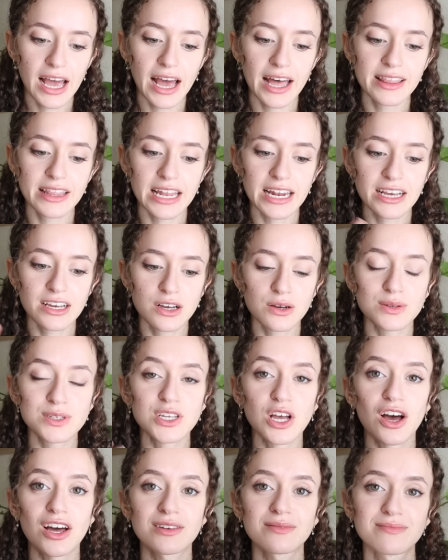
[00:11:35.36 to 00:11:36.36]
And then it goes
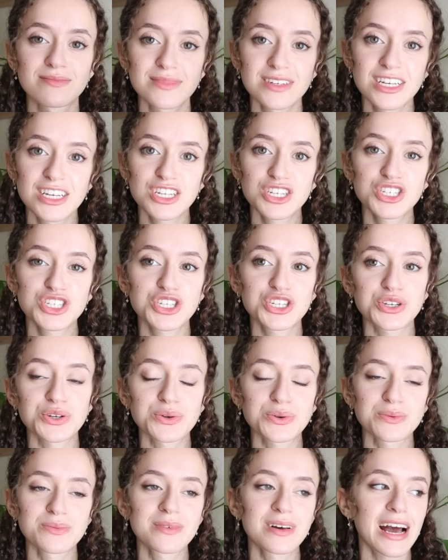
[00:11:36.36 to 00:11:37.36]
on
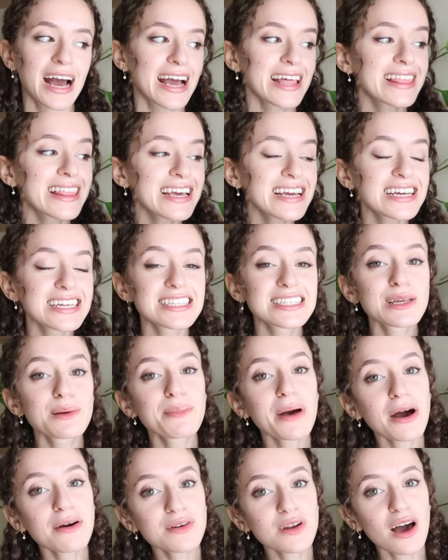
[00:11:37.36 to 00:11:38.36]
to, I think it's
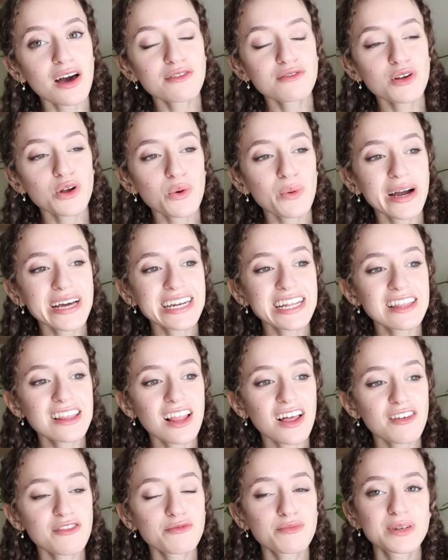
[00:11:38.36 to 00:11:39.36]
about unrequited
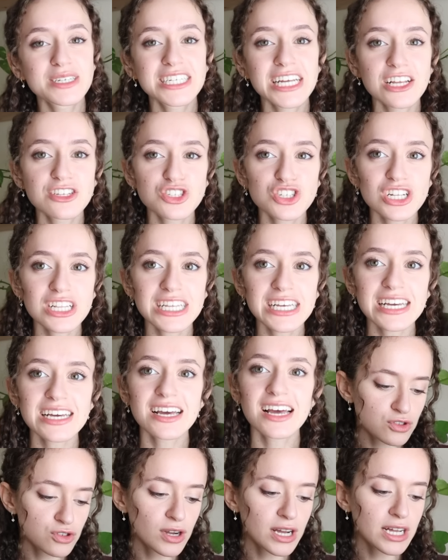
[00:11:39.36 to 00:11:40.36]
love,
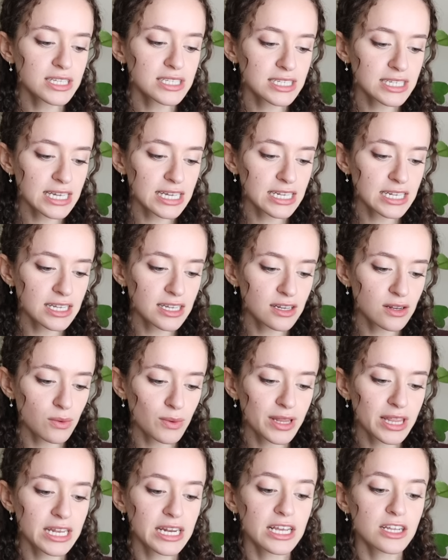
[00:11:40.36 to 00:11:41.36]
potentially, translated
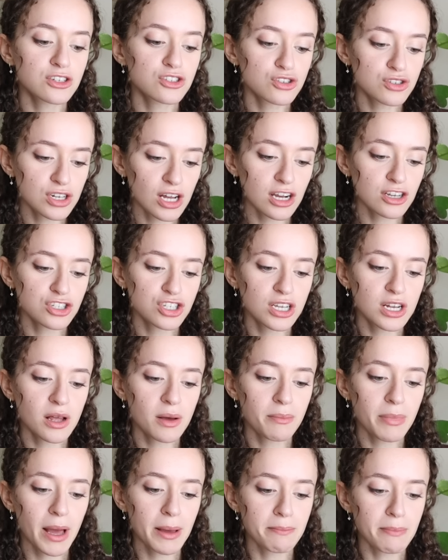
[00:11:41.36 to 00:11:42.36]
with an introduction
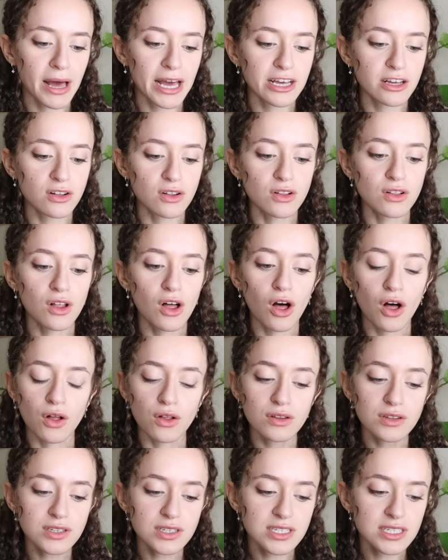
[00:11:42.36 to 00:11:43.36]
by Michael
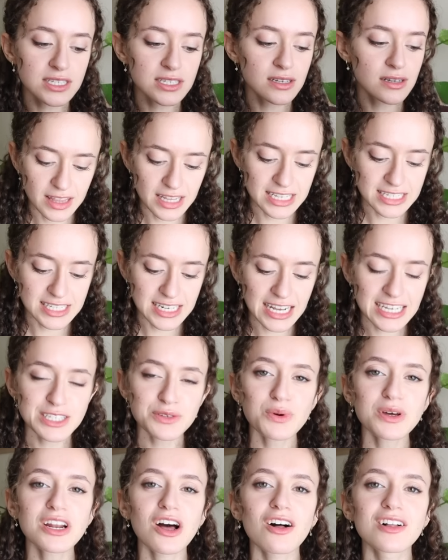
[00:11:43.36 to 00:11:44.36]
Hulse. This next
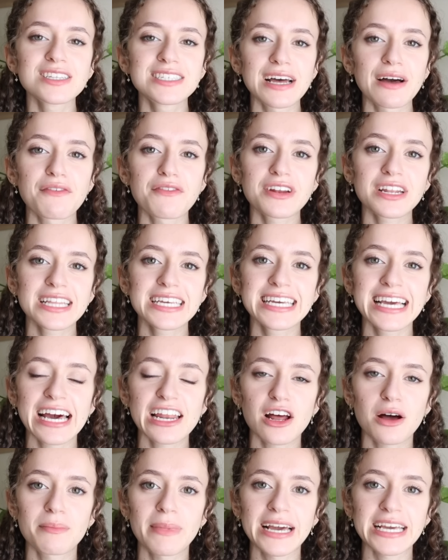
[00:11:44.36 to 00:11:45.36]
one I'll definitely
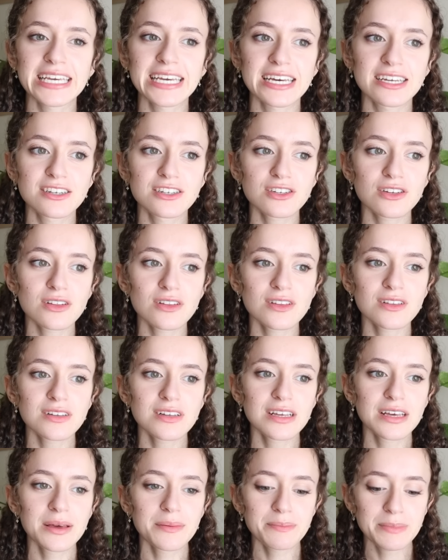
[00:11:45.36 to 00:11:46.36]
get on my Kindle
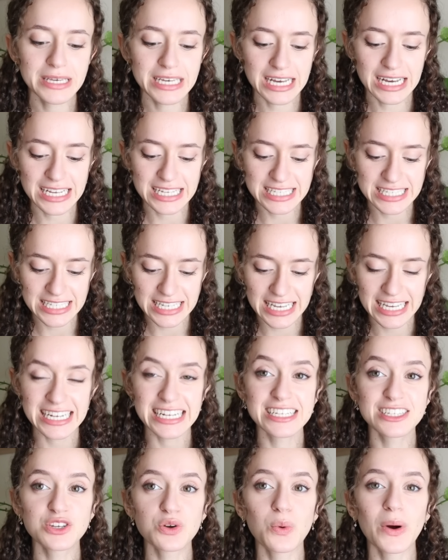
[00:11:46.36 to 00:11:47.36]
because it
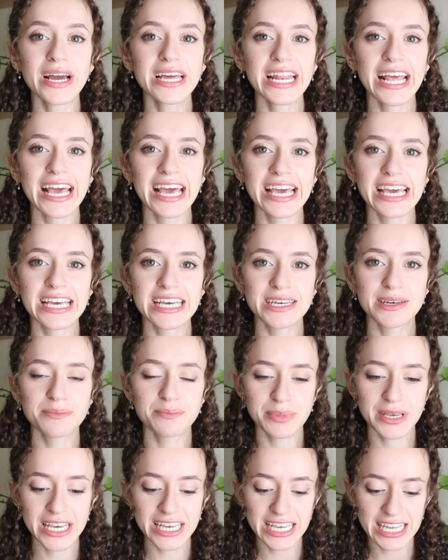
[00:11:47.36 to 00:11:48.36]
is quite a
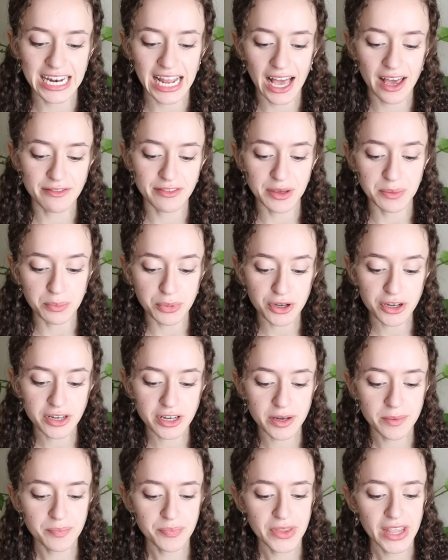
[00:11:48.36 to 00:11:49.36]
big and heavy
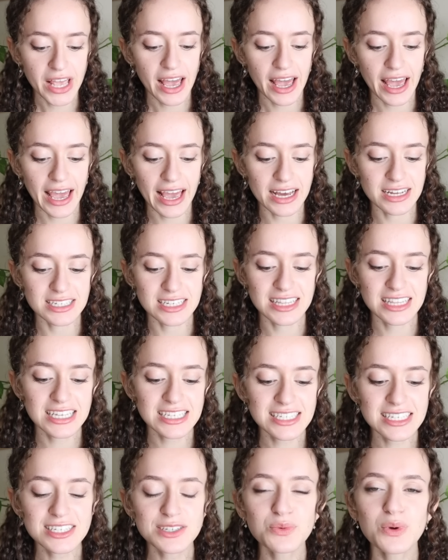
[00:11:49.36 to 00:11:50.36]
book. And
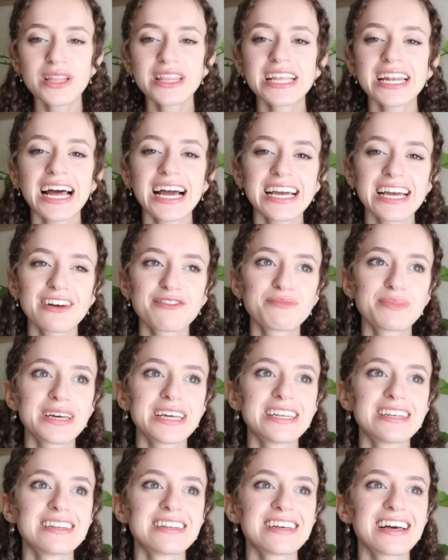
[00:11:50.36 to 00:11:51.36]
this is one that
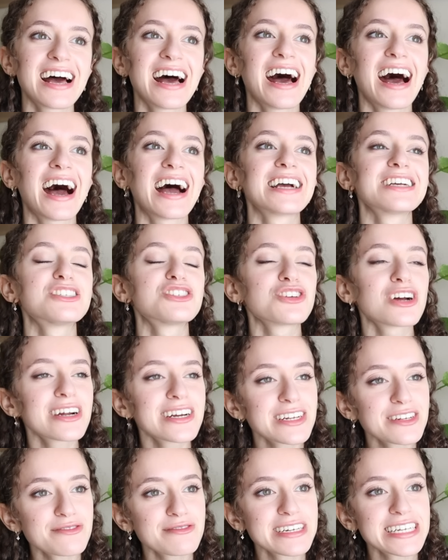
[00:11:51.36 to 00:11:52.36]
I
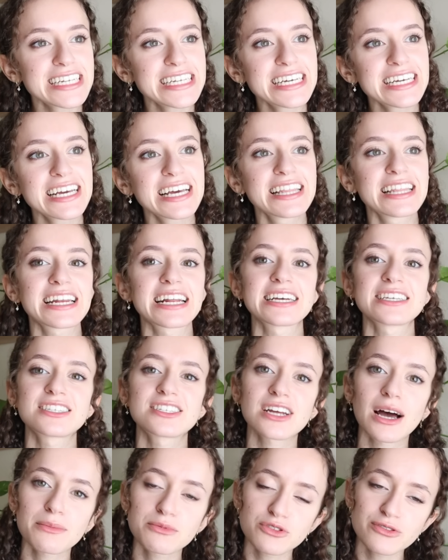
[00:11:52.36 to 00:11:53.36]
started reading and then I
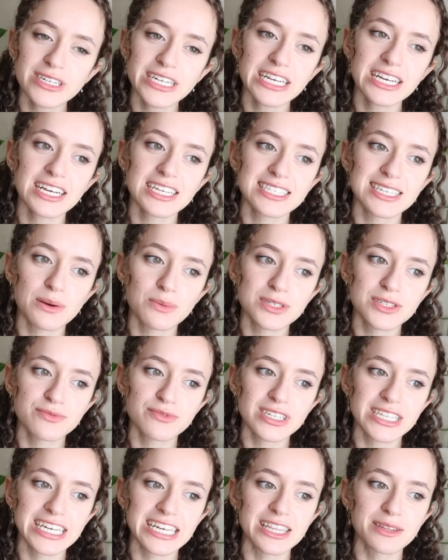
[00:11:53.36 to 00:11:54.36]
stopped reading because I wasn't
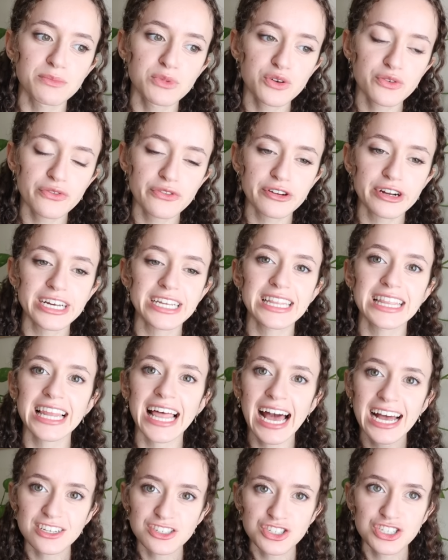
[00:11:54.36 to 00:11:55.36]
really in the mood for it
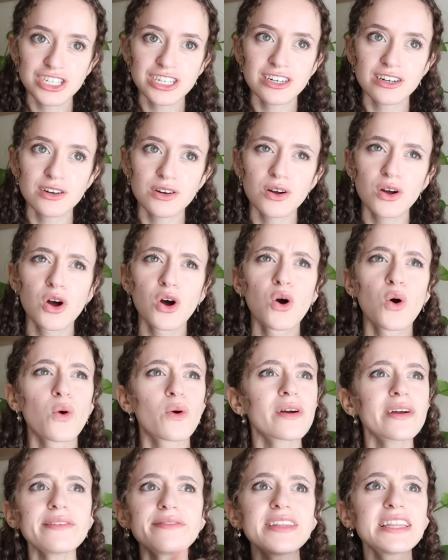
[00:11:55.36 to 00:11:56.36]
last year
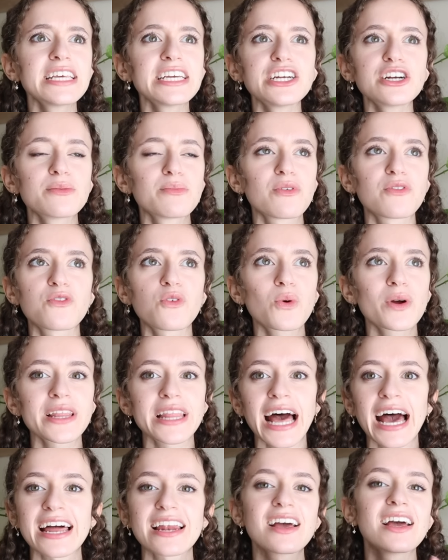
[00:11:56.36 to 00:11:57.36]
or even the year before
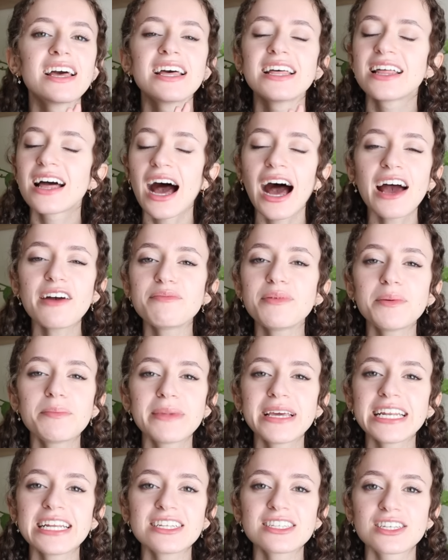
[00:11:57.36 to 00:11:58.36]
that. I've been
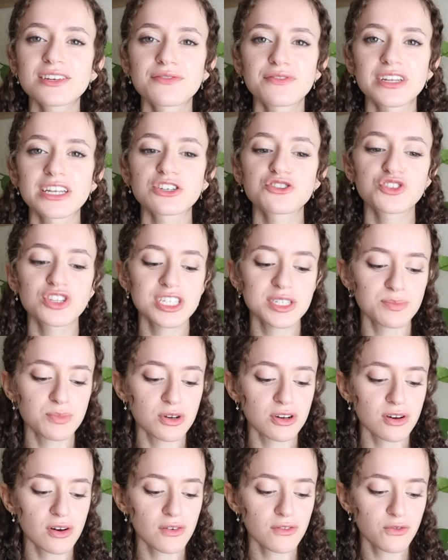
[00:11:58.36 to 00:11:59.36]
meaning to finish this
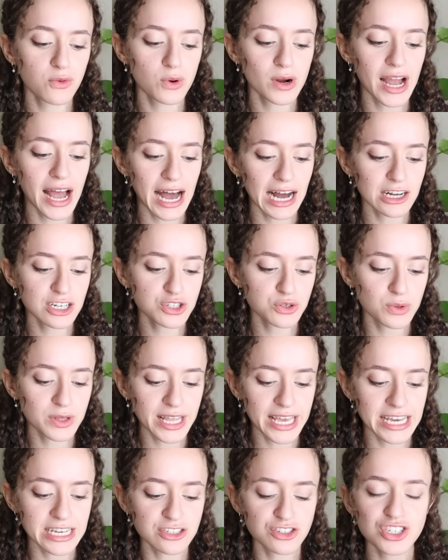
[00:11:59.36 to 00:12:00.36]
book for actual
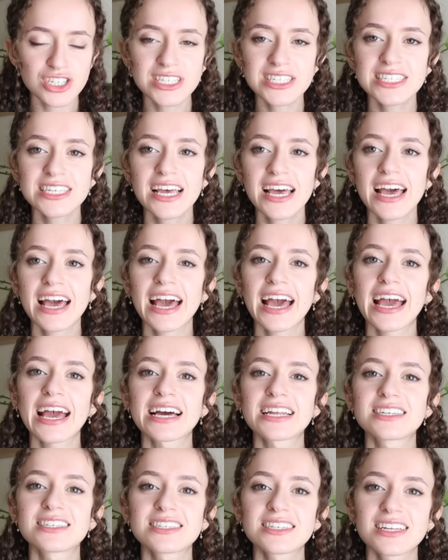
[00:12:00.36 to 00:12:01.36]
ages,
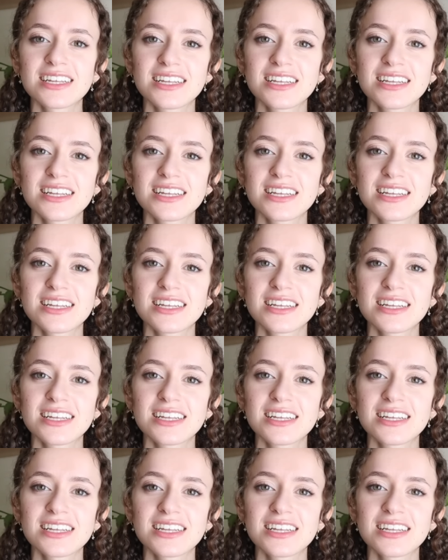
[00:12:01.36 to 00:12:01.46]
and